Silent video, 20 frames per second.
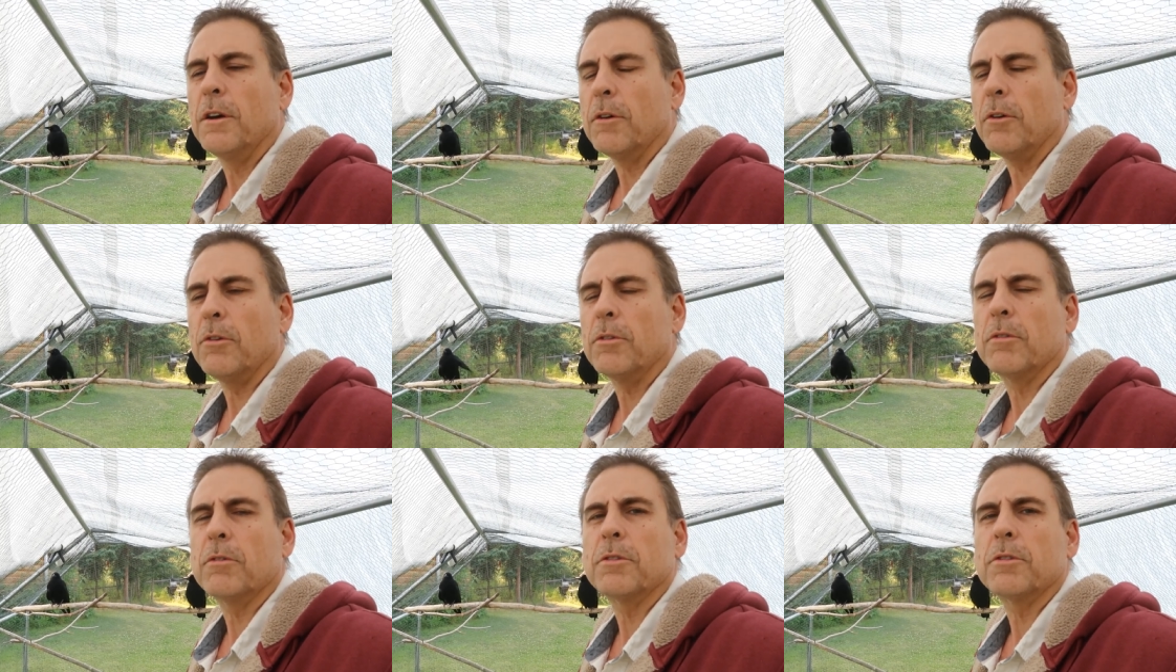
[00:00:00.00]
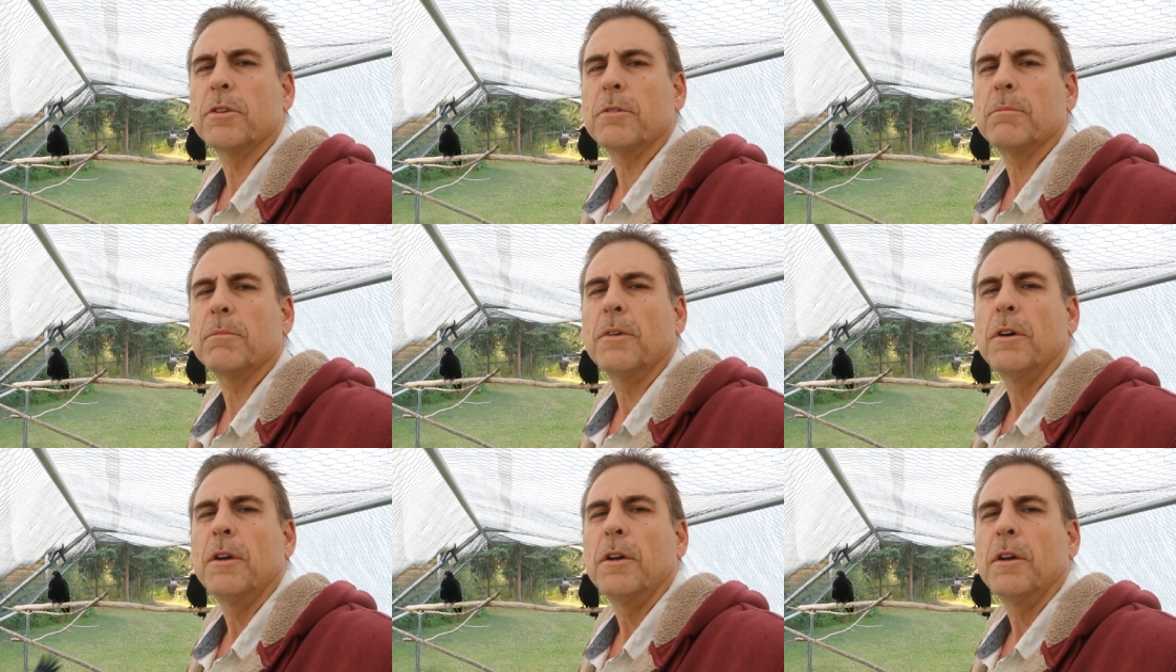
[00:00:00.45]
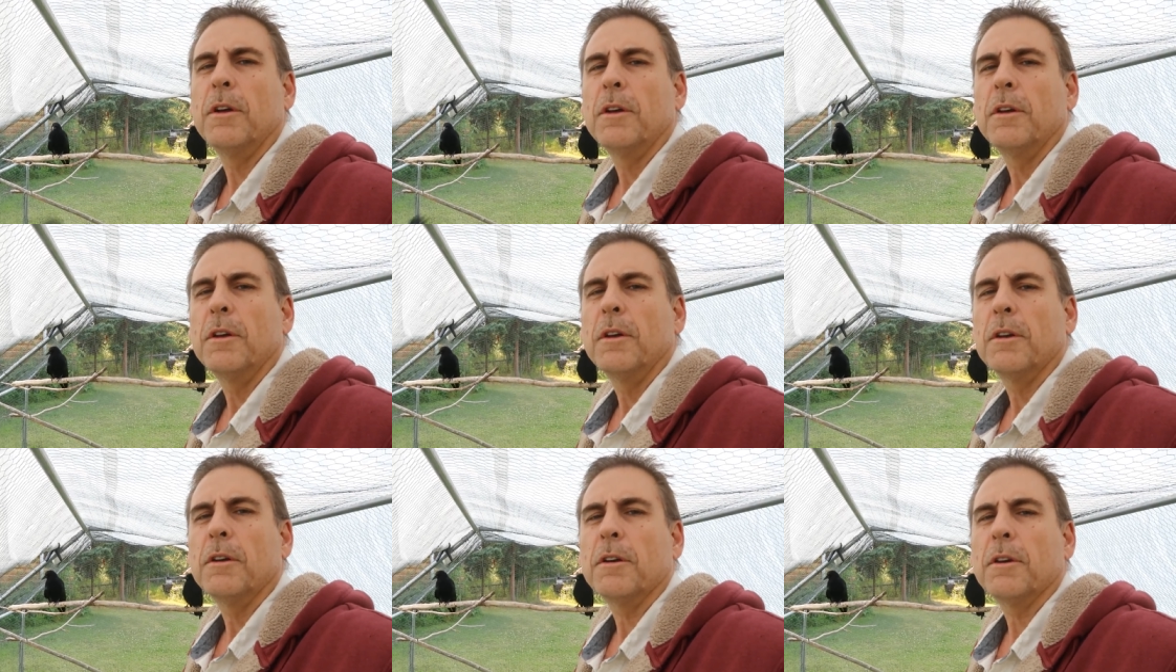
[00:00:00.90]
Oh, there's some
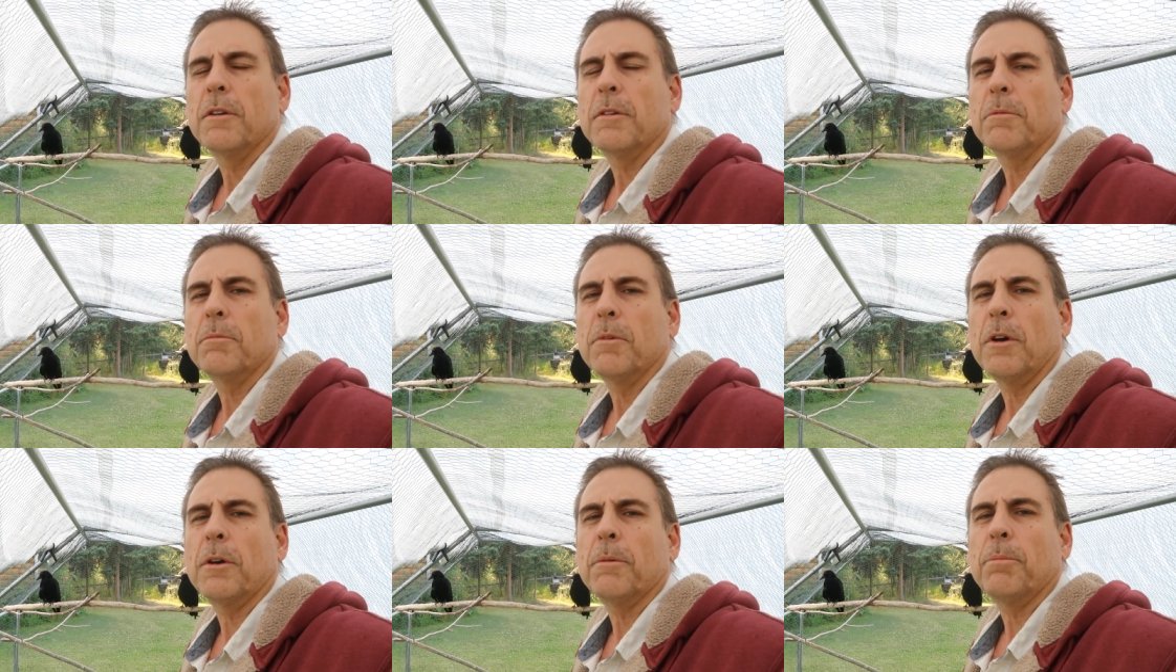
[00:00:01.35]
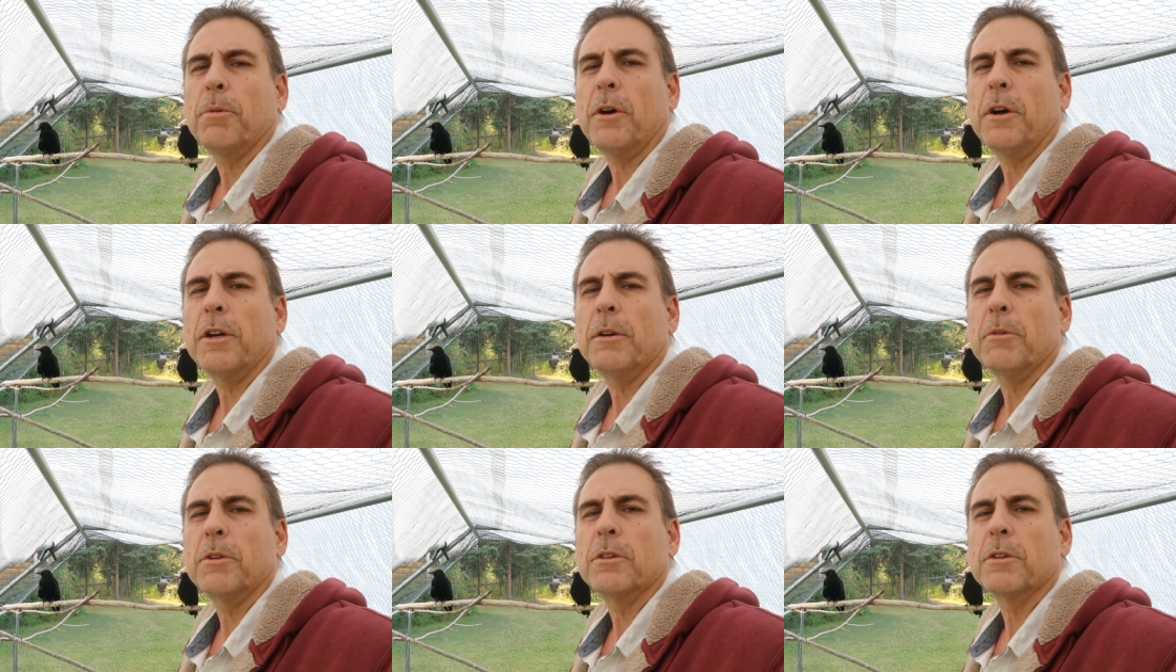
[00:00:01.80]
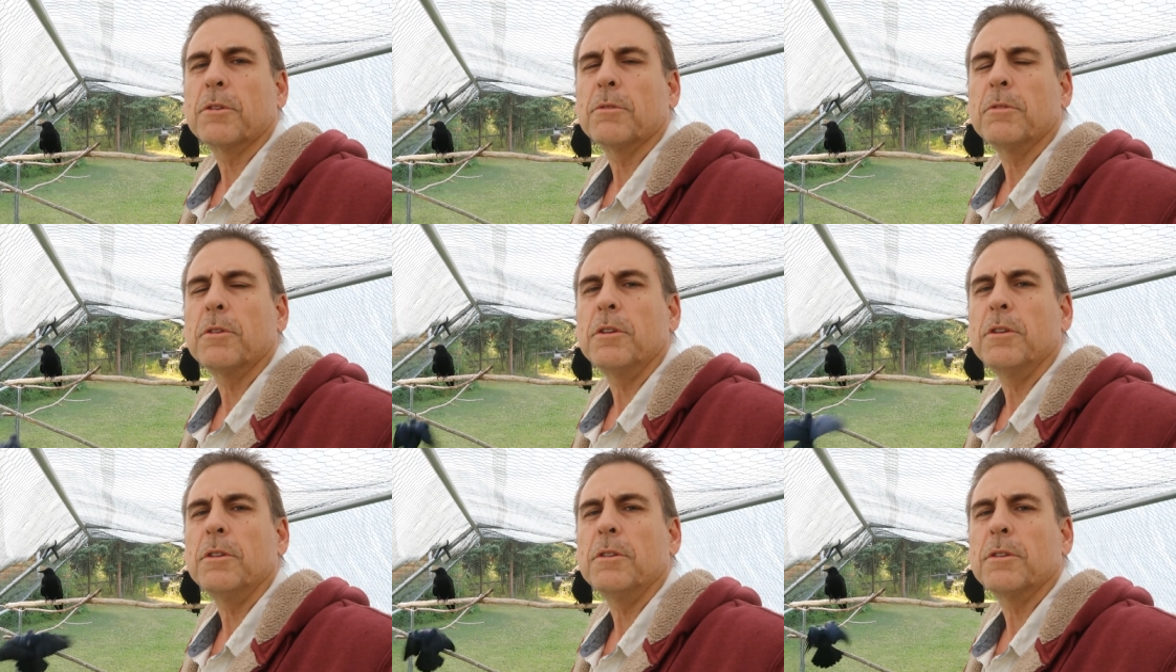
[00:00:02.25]
go
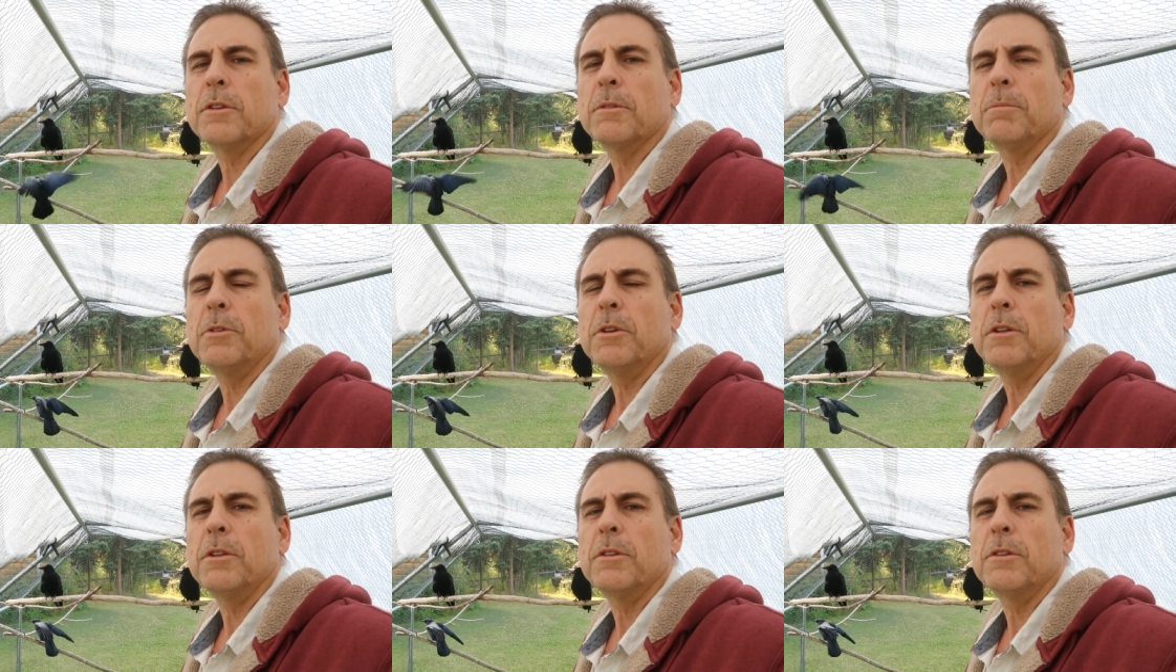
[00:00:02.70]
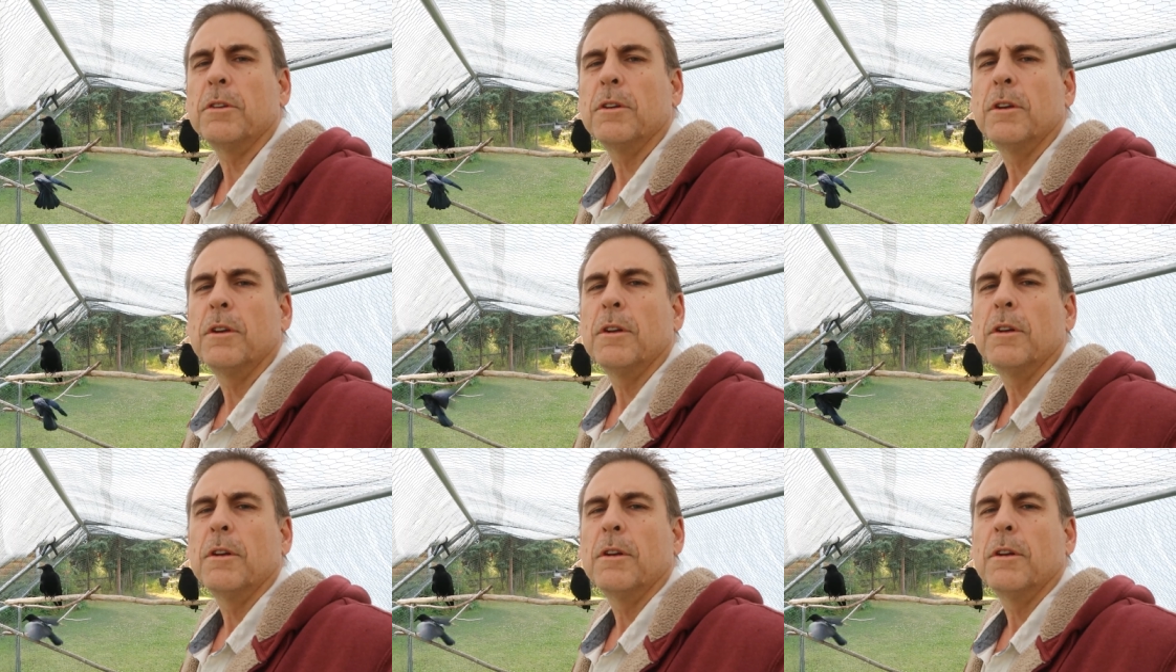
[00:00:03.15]
tease a peach.